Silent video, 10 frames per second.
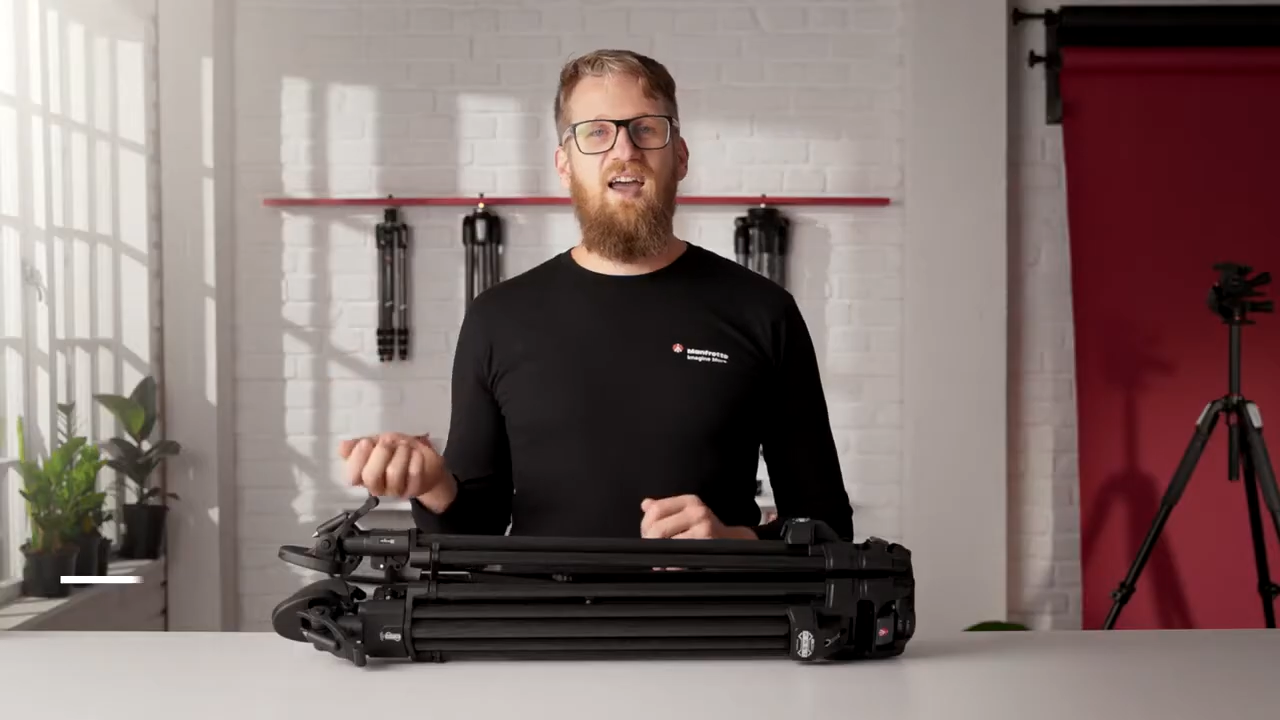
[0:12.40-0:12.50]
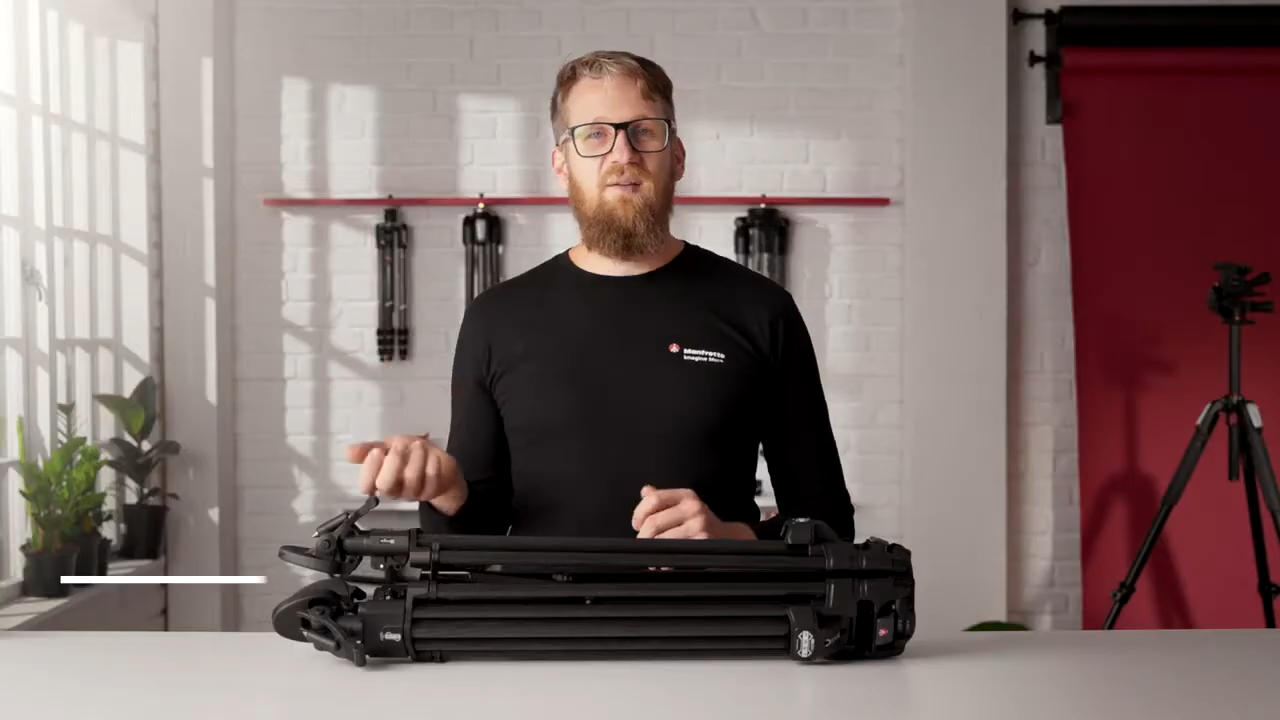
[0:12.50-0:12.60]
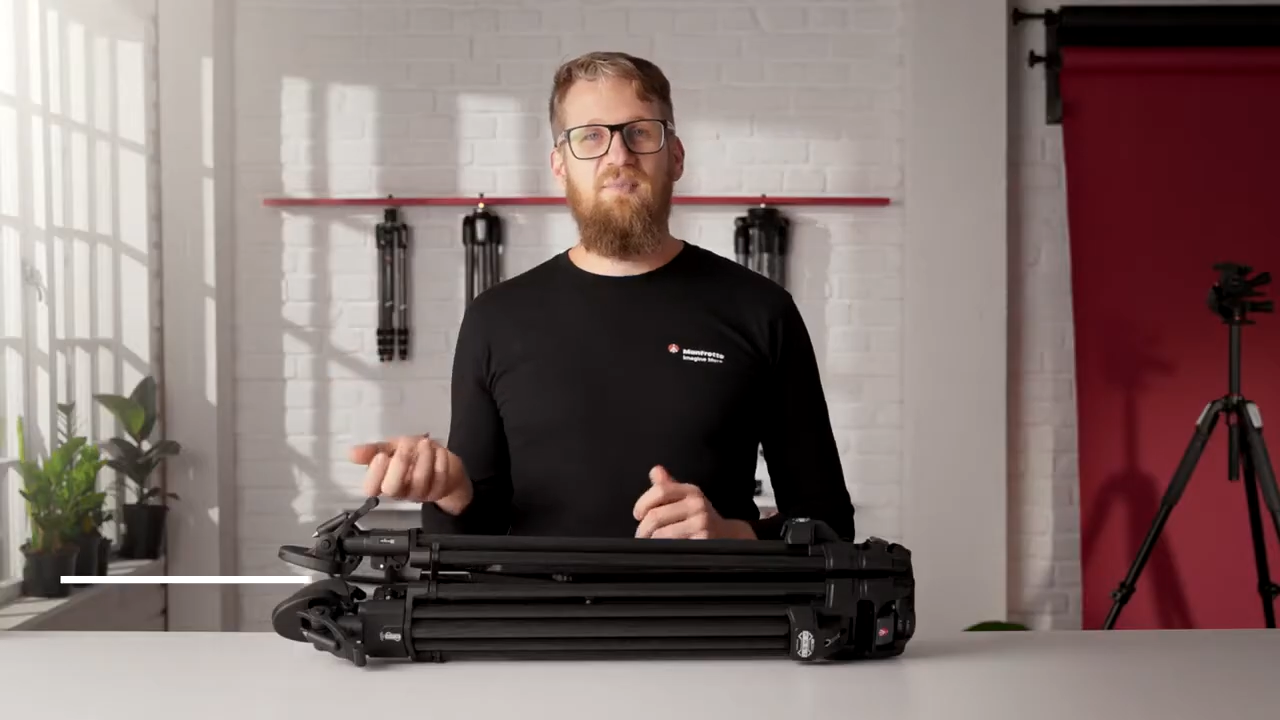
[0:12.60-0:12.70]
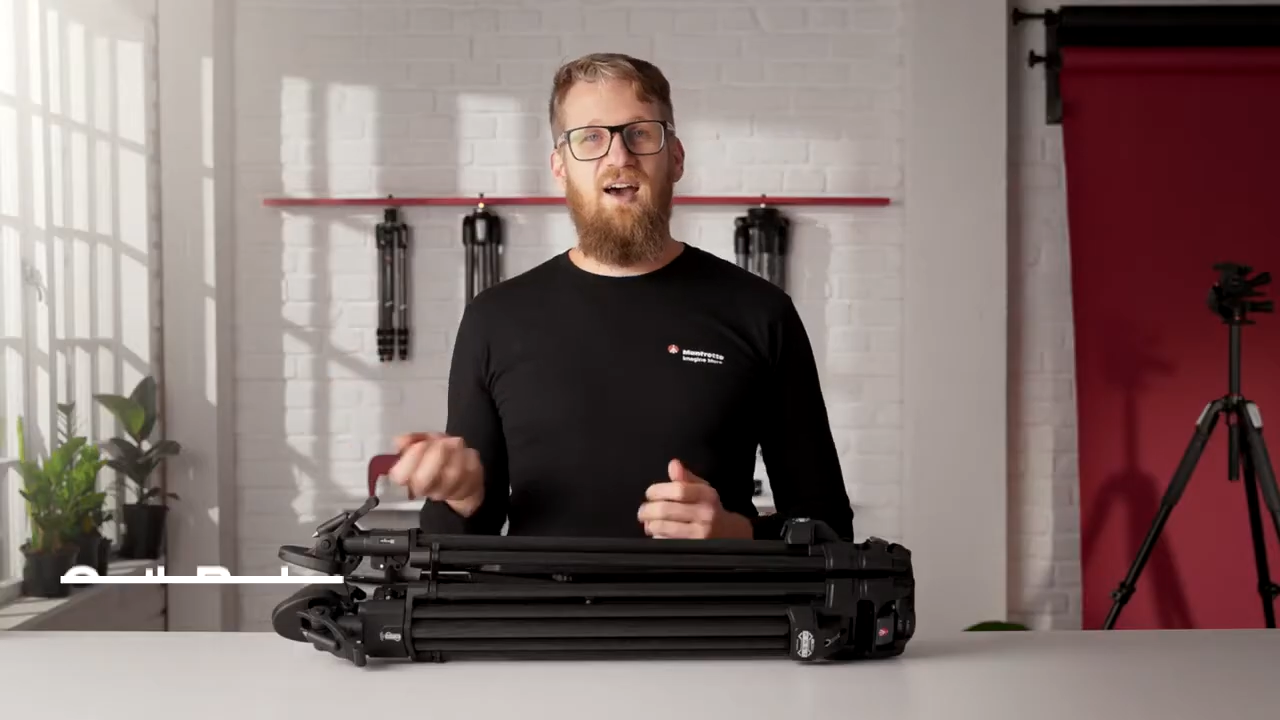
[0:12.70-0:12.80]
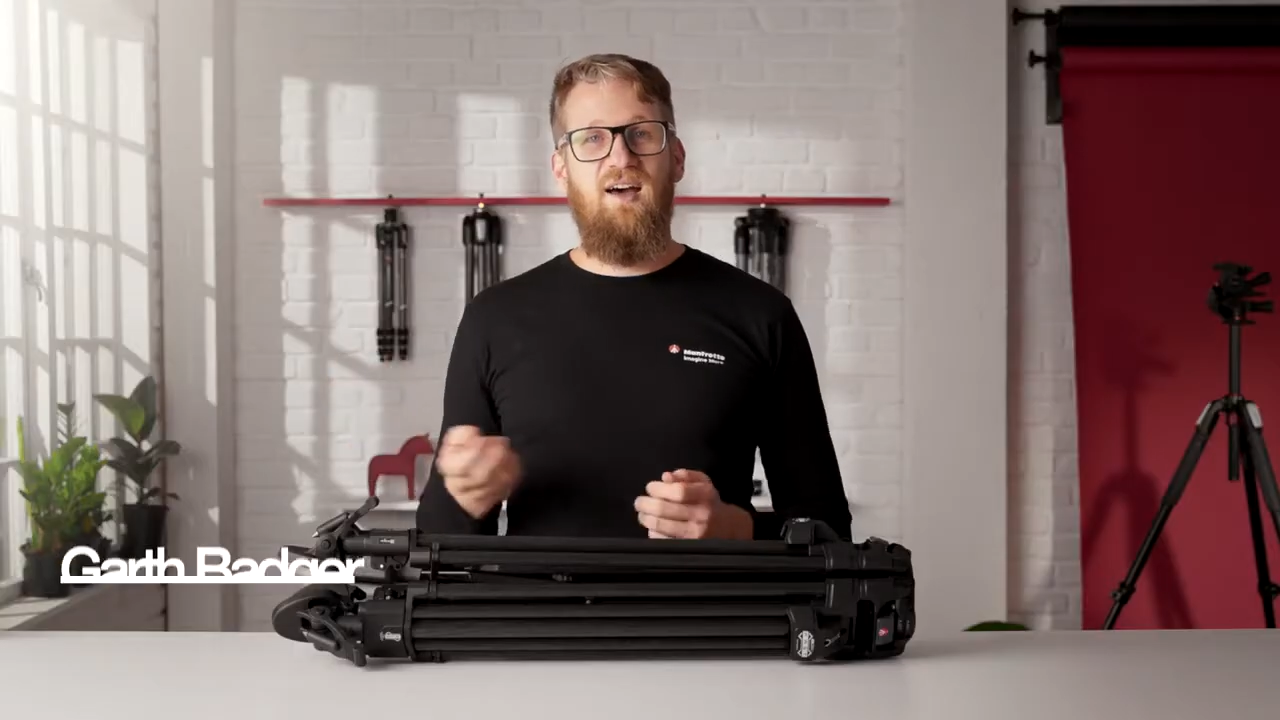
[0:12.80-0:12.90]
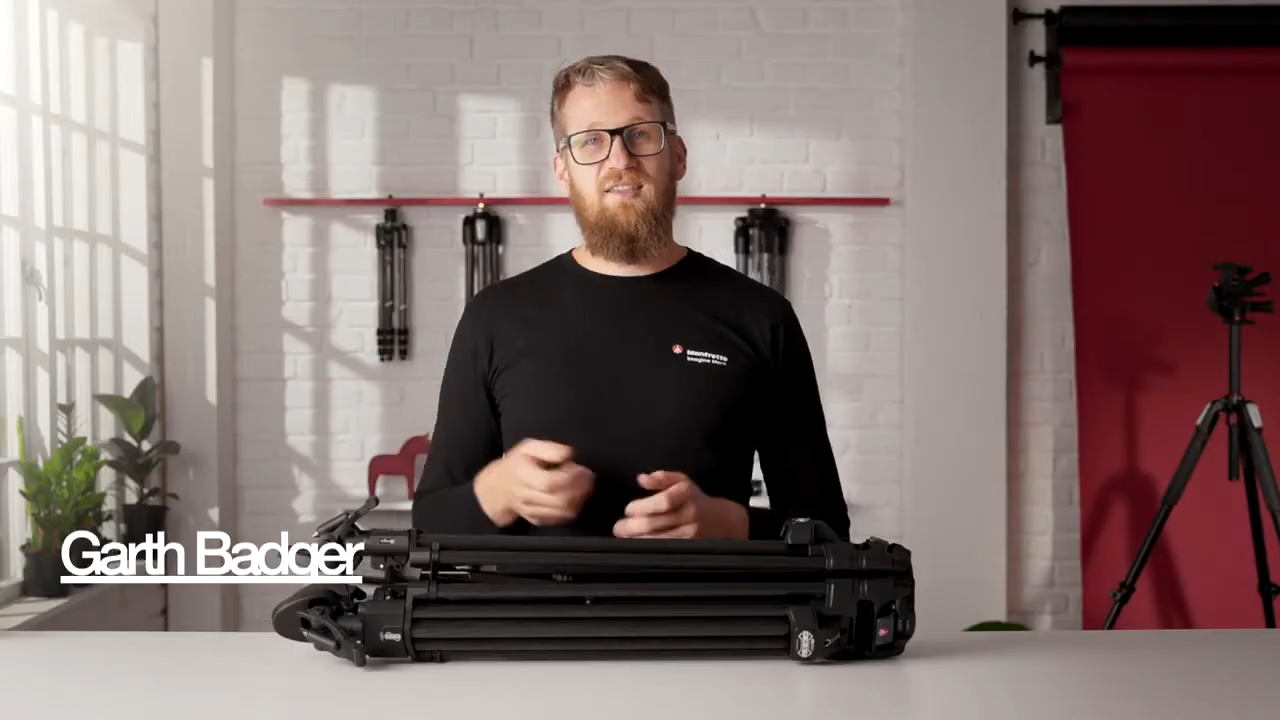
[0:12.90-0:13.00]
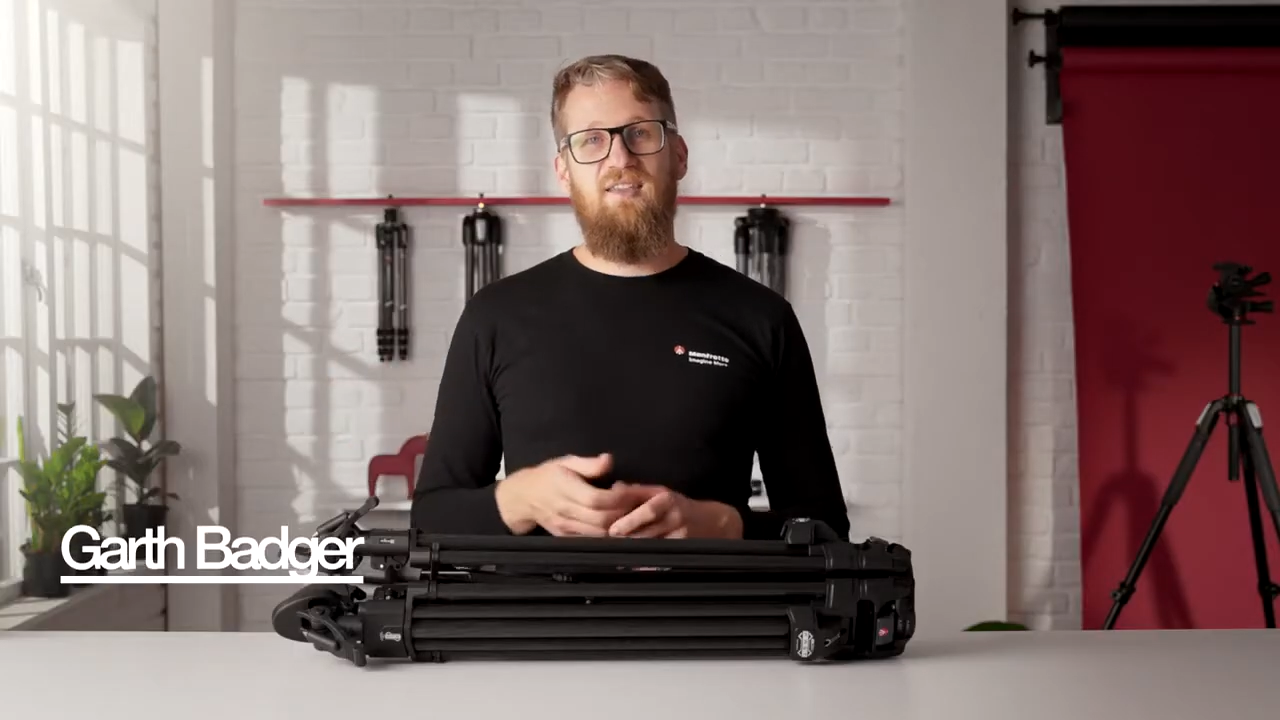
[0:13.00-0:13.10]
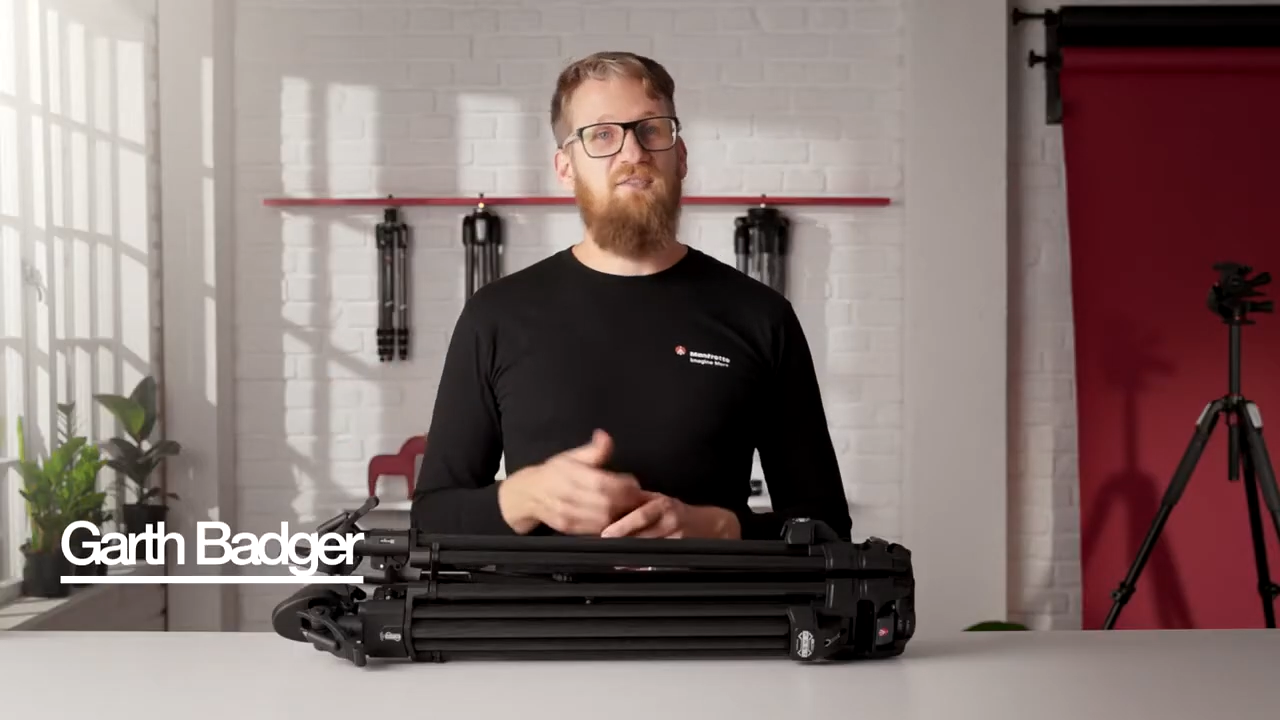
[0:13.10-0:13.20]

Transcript: Hey, I'm Garth,